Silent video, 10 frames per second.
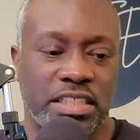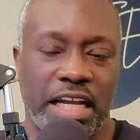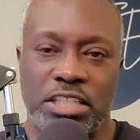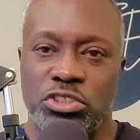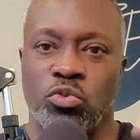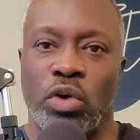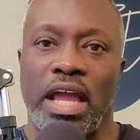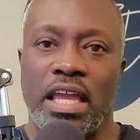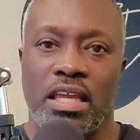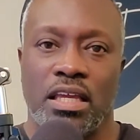a
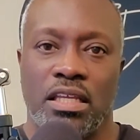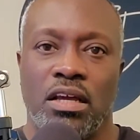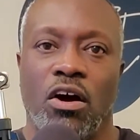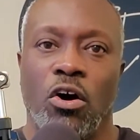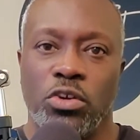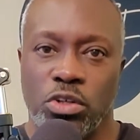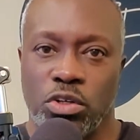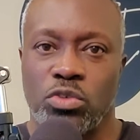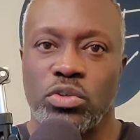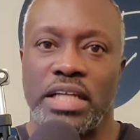drain on your
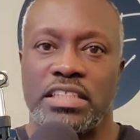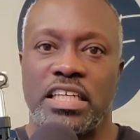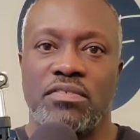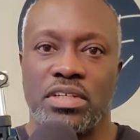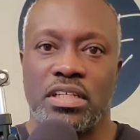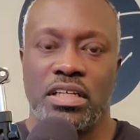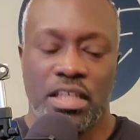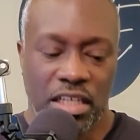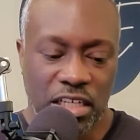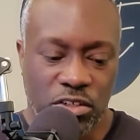creativity.
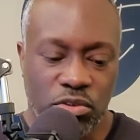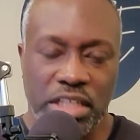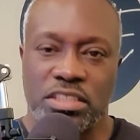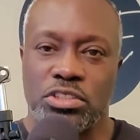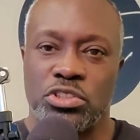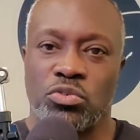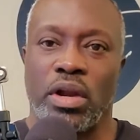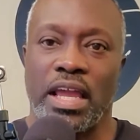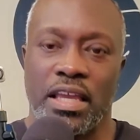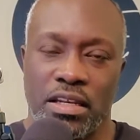It creates a
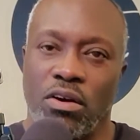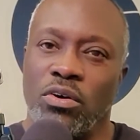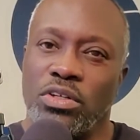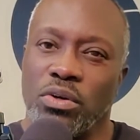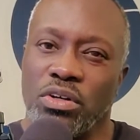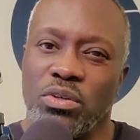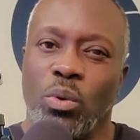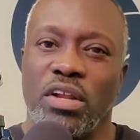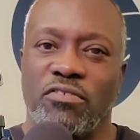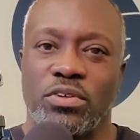drain on your
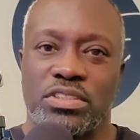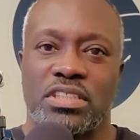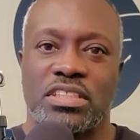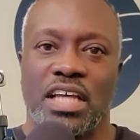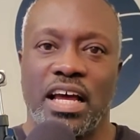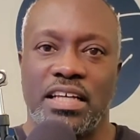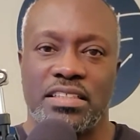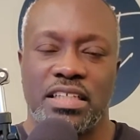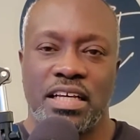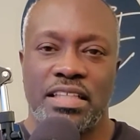anointing for
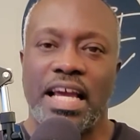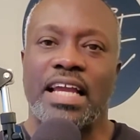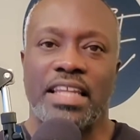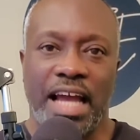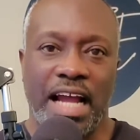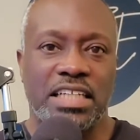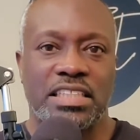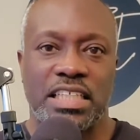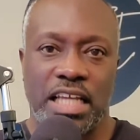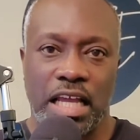success that can
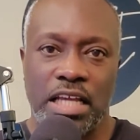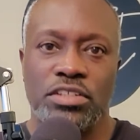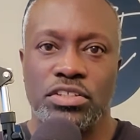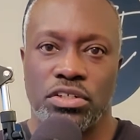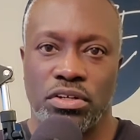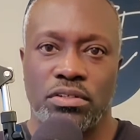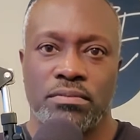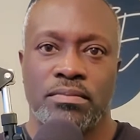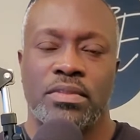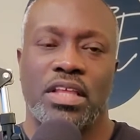actually hinder
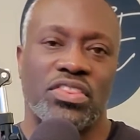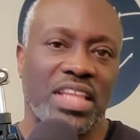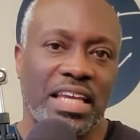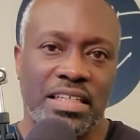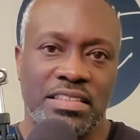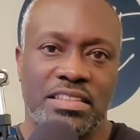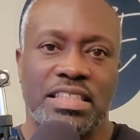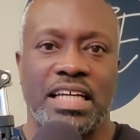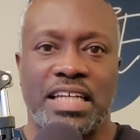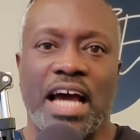the things
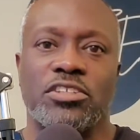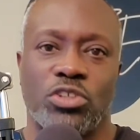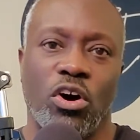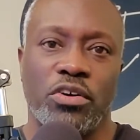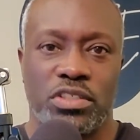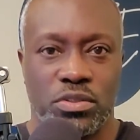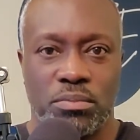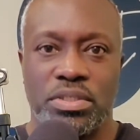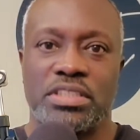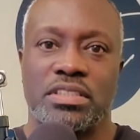that God has called you to do
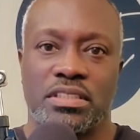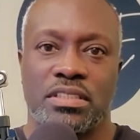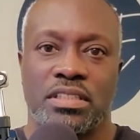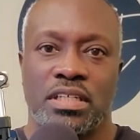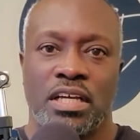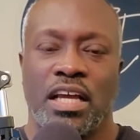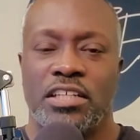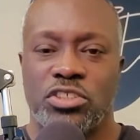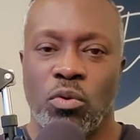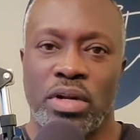in business.
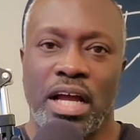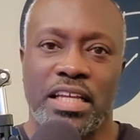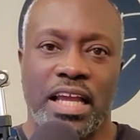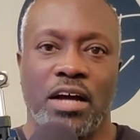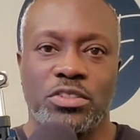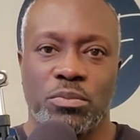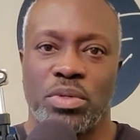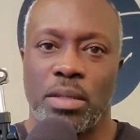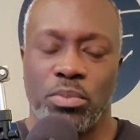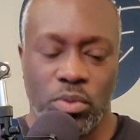And so when I counsel
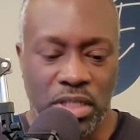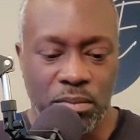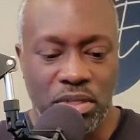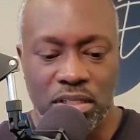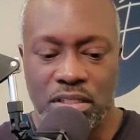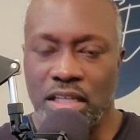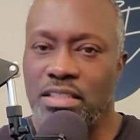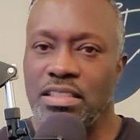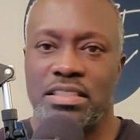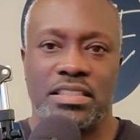people and they've been in
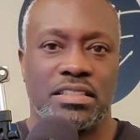these